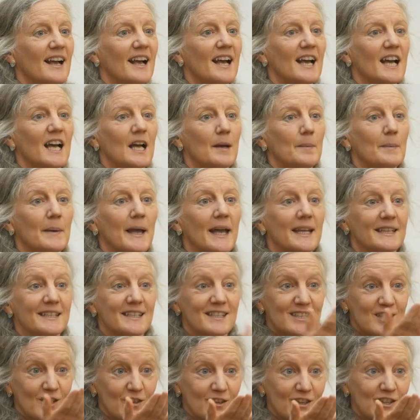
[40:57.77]

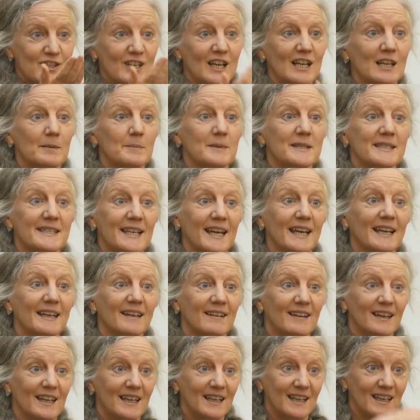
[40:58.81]
Hence, you know, the gentleman
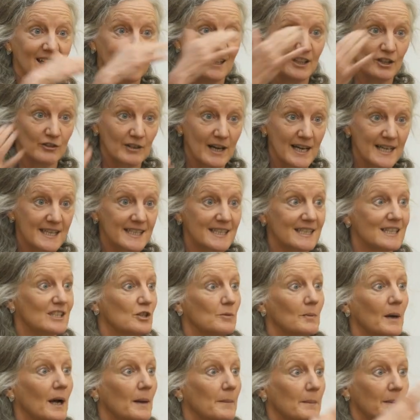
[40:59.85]
saying in your 80s
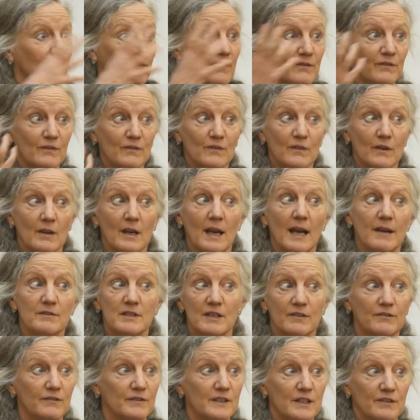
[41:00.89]
you might have
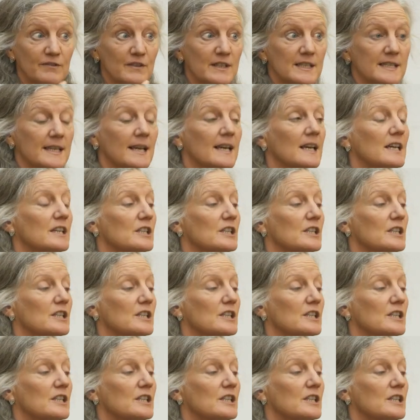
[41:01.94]
different difference.